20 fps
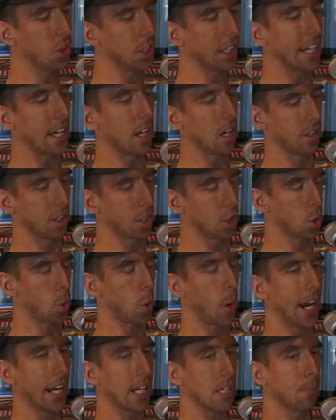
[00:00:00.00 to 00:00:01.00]
to get on the
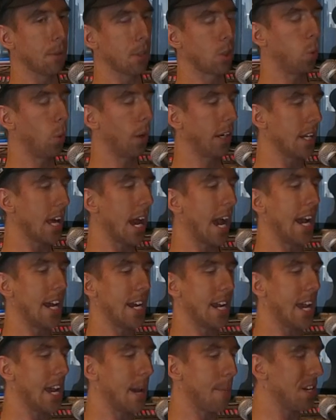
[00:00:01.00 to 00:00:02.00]
train between 8
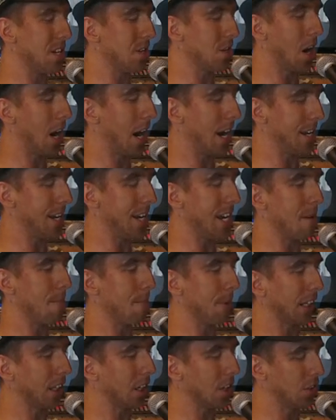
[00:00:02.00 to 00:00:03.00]
a.m. and 9 a.m.
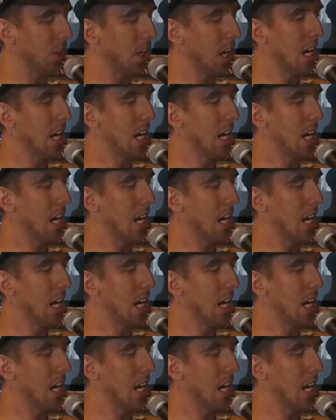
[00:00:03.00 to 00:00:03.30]
because